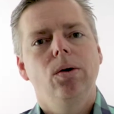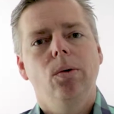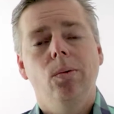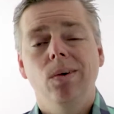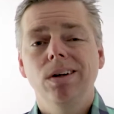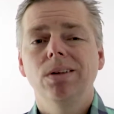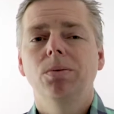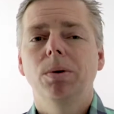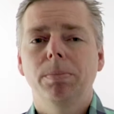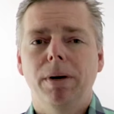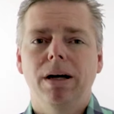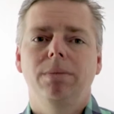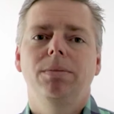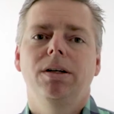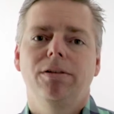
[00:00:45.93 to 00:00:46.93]
one that would
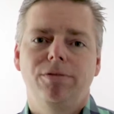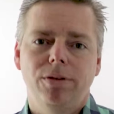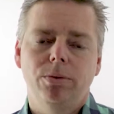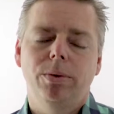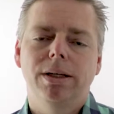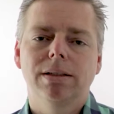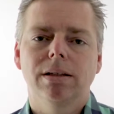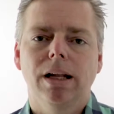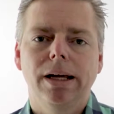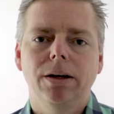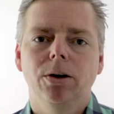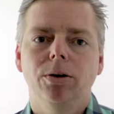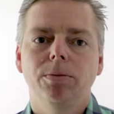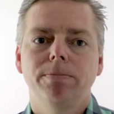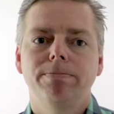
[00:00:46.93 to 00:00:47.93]
bite me a few weeks
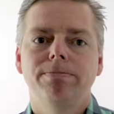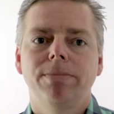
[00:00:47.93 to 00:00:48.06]
later.